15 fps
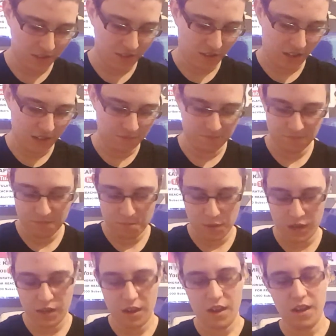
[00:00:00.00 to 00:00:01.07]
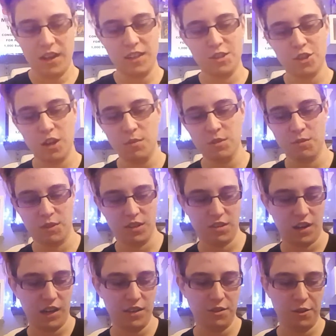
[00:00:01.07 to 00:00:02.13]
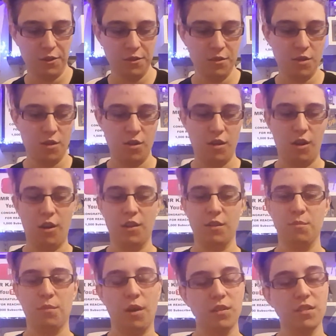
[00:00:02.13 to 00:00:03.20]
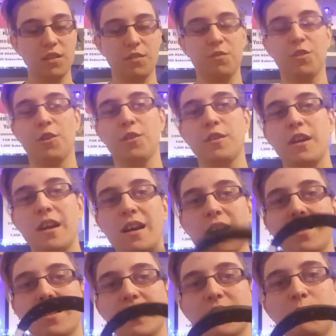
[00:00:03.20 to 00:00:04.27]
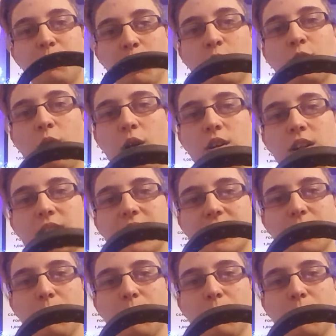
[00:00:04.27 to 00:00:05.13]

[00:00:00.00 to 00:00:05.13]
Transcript: design. But in terms of design, though, on a positive note, this build quality is